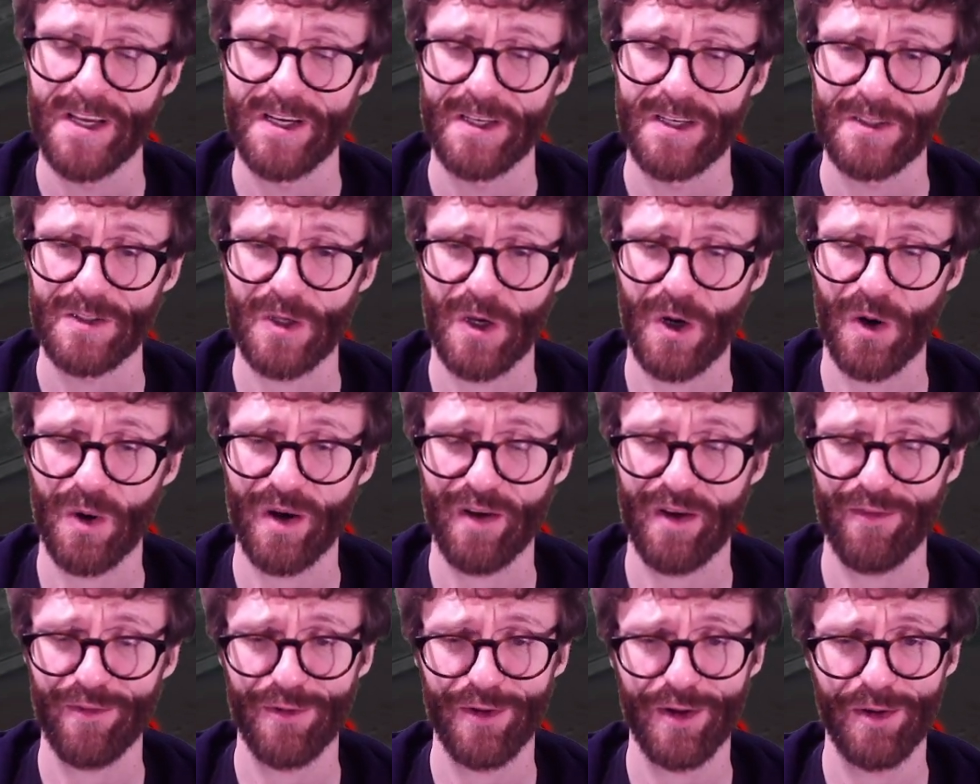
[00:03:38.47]
So
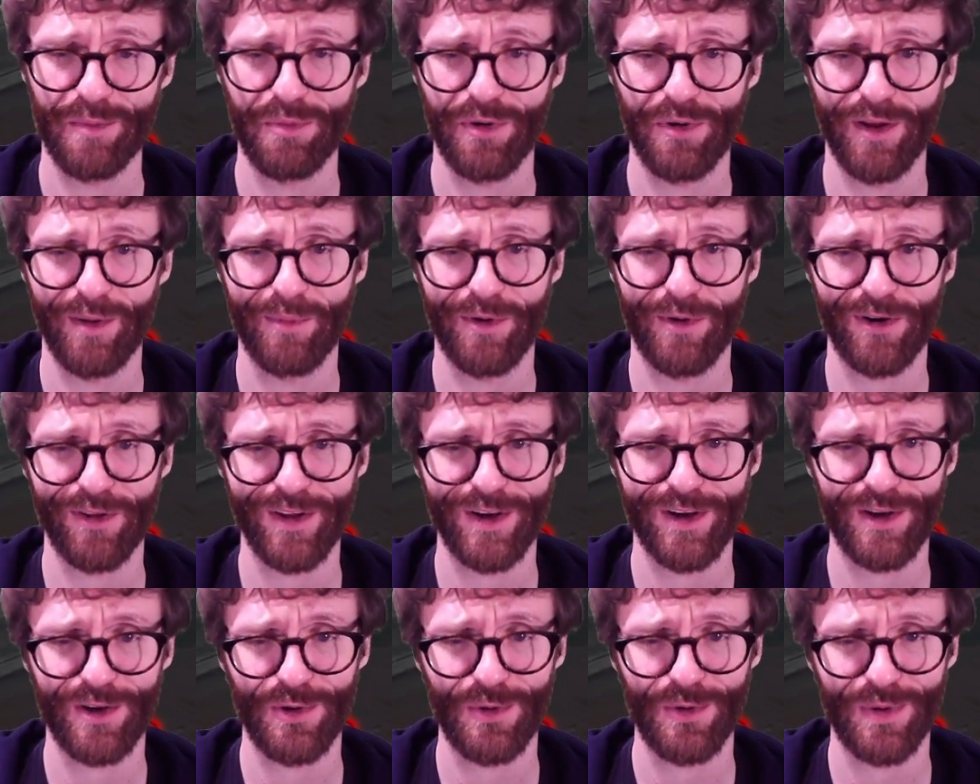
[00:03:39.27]
if you did pull him
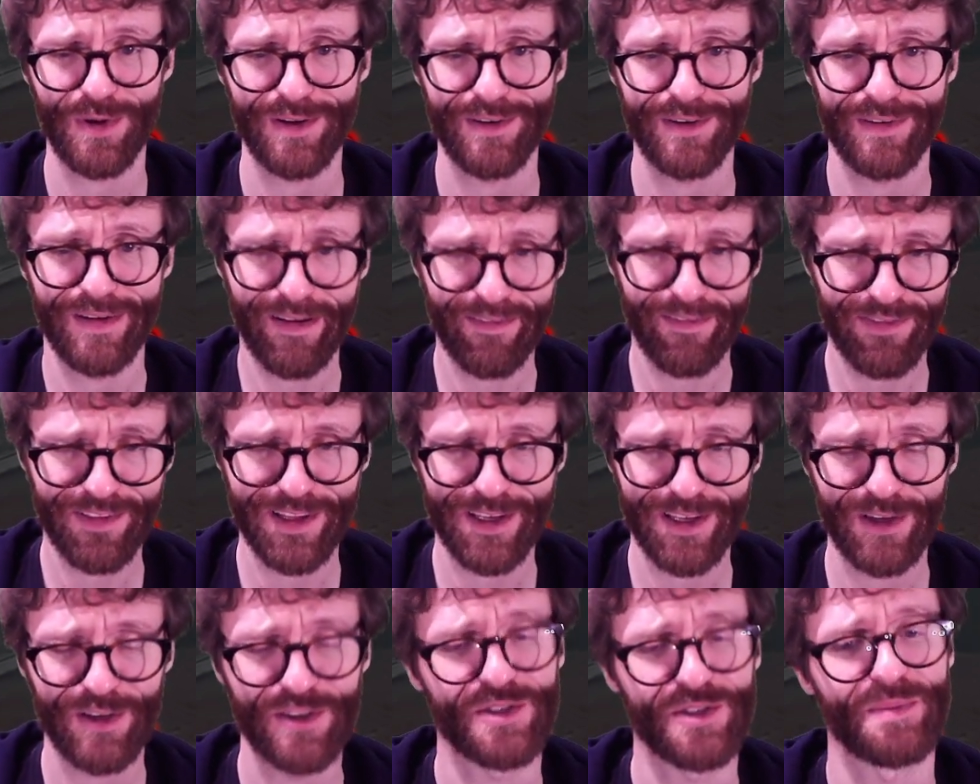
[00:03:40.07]
early, you could
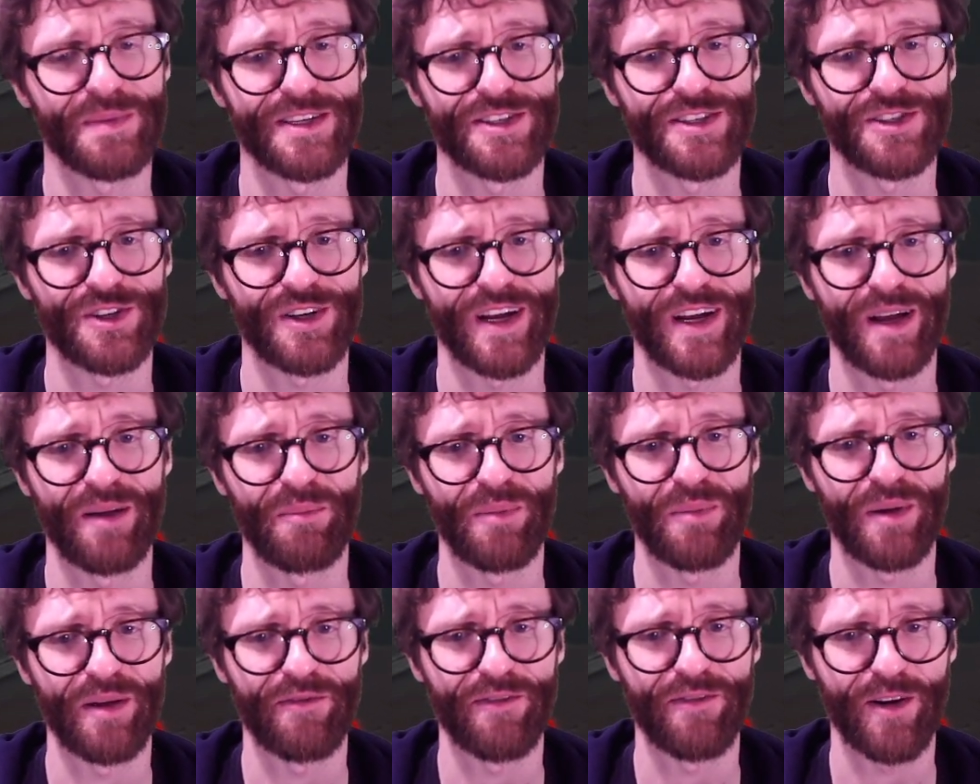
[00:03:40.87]
definitely use him as your
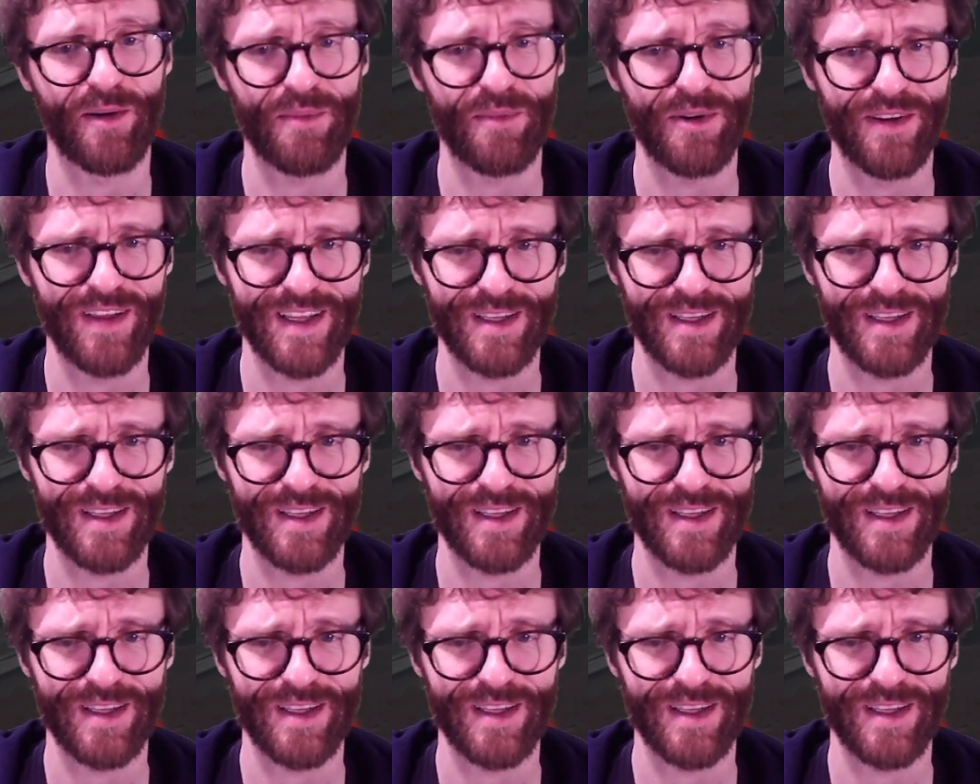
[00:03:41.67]
campaign farmer.